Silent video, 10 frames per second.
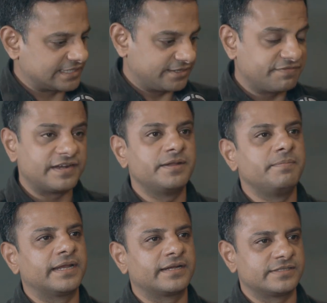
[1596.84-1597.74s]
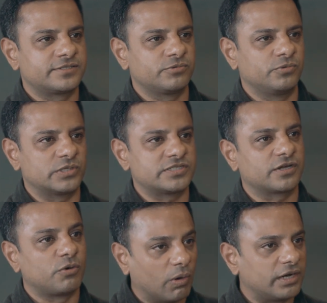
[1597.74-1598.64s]
it's a different debate as to what's the
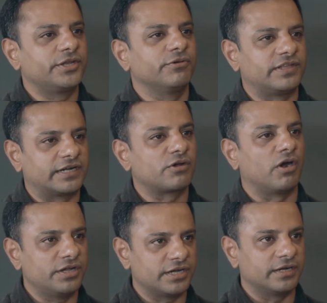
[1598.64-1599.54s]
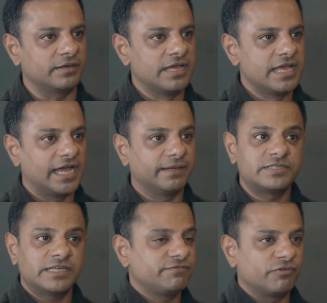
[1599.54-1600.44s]
quality of that content, I'm
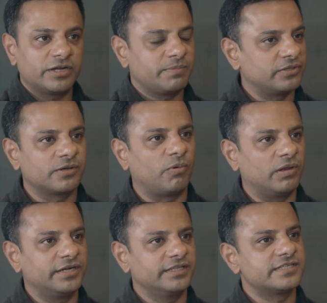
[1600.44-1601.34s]
saying forget about the quality.